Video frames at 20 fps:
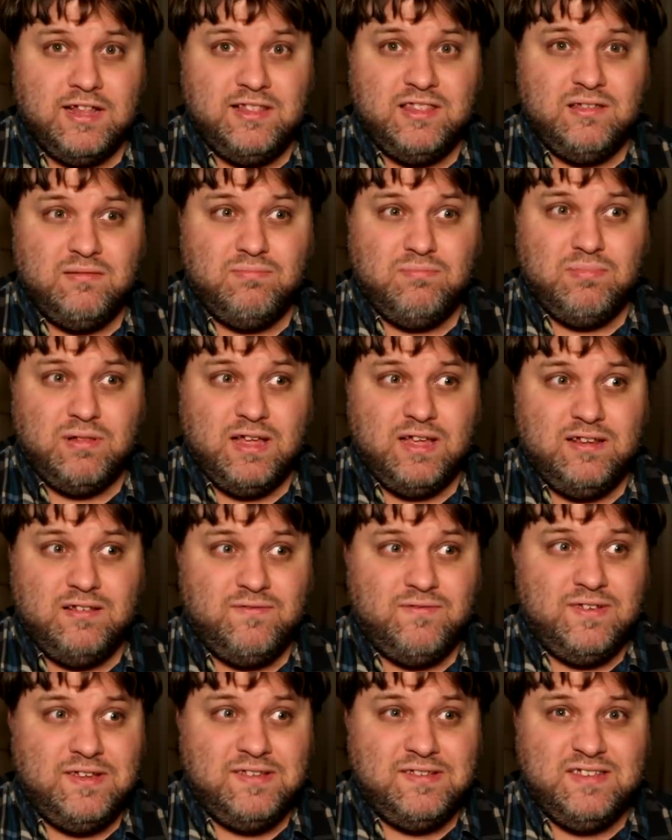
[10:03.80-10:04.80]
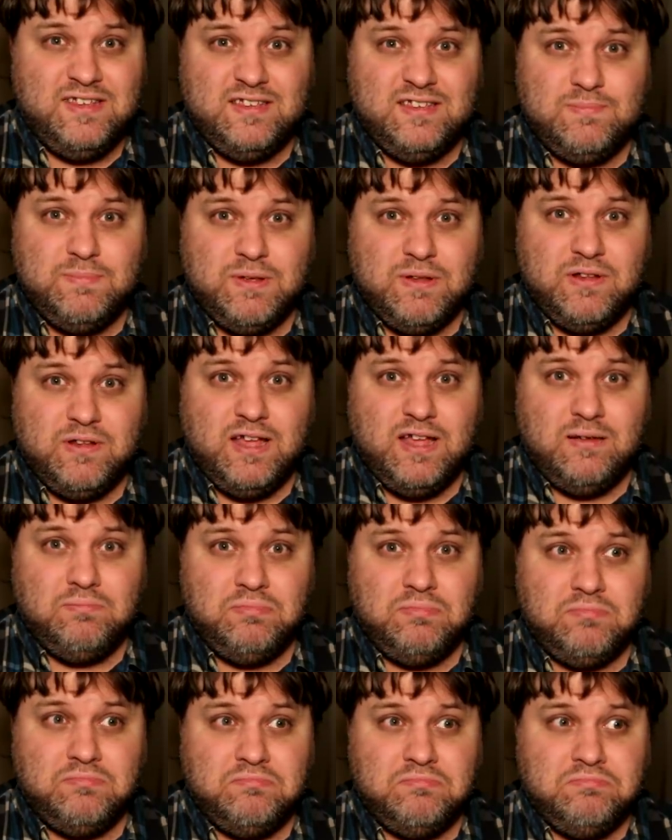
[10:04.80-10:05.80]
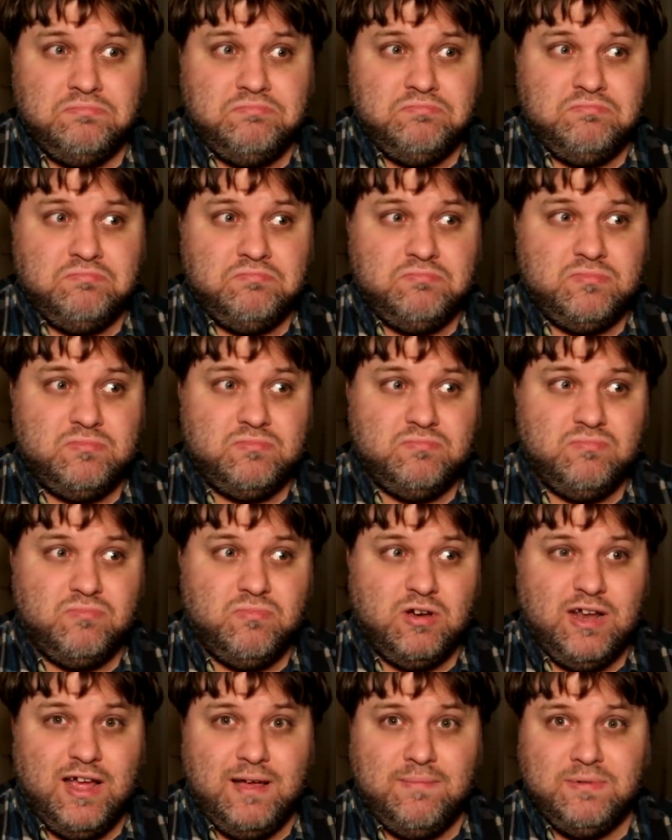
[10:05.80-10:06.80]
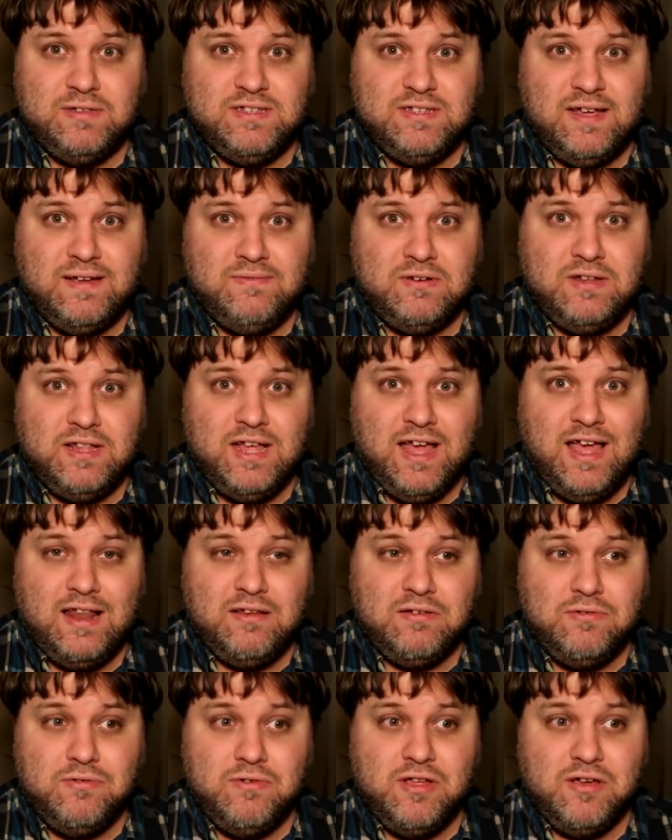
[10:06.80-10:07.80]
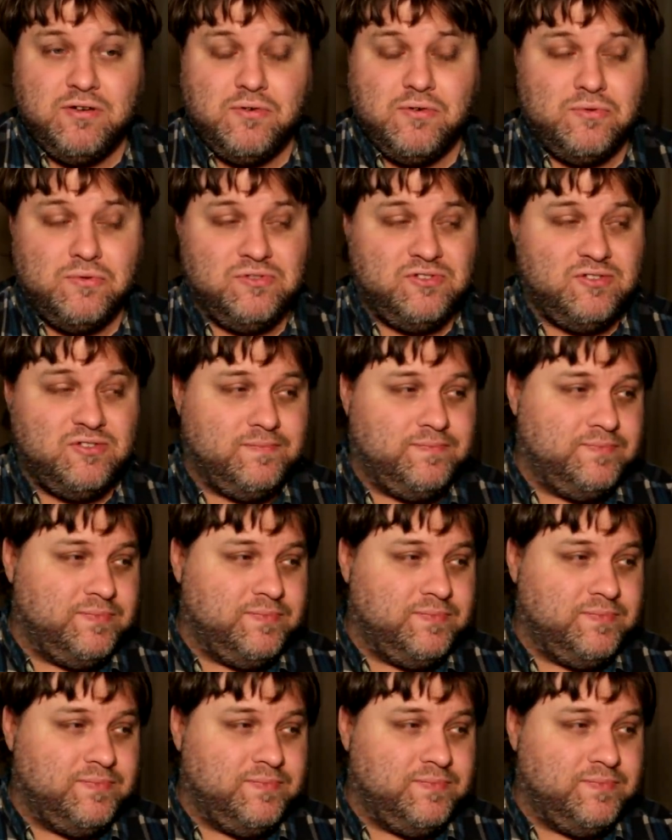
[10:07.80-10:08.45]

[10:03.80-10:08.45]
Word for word: the blood and feces build up. What happens after that? Who knows?